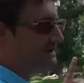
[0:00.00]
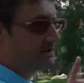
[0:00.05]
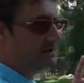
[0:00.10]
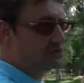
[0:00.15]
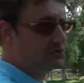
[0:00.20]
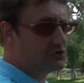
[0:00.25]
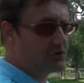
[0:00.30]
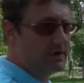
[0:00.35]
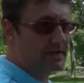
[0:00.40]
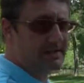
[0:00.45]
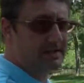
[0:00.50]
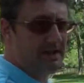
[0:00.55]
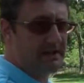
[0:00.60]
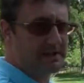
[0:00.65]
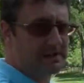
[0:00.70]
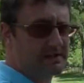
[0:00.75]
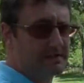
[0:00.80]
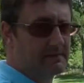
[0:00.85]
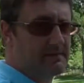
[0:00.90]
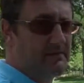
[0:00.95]
2 trees had
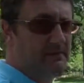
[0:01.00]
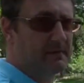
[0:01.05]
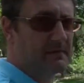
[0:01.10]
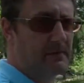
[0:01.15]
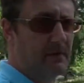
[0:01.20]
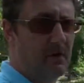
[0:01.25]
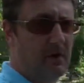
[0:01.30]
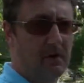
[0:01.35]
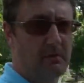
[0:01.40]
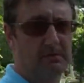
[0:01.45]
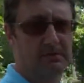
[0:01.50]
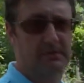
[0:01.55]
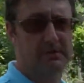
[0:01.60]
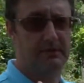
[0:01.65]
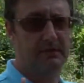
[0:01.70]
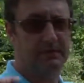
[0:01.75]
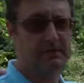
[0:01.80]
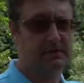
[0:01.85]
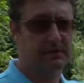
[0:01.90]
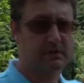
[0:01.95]
a different form to
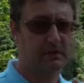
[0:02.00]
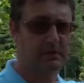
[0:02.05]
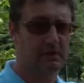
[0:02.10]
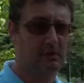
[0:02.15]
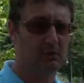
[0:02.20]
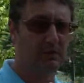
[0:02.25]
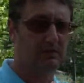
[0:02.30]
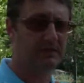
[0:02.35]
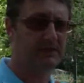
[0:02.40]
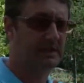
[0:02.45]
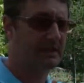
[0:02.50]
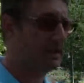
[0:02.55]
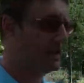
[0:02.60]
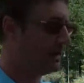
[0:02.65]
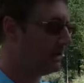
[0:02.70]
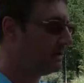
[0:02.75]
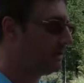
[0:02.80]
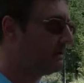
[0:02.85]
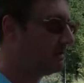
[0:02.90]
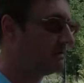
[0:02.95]
the 2 that we've
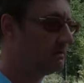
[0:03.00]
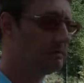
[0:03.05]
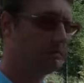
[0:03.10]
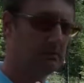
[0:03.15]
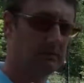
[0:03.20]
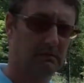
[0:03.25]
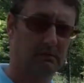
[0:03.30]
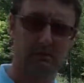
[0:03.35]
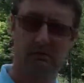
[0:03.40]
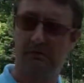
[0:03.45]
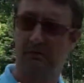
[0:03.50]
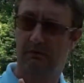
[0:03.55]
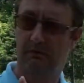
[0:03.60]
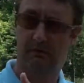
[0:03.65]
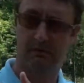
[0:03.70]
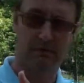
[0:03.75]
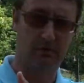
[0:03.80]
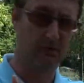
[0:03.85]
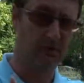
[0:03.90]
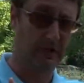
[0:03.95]
seen
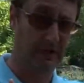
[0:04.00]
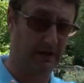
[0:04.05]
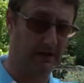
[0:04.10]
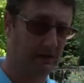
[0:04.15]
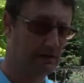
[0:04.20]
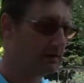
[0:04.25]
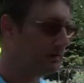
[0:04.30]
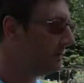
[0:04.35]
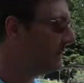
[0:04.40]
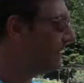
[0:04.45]
earlier.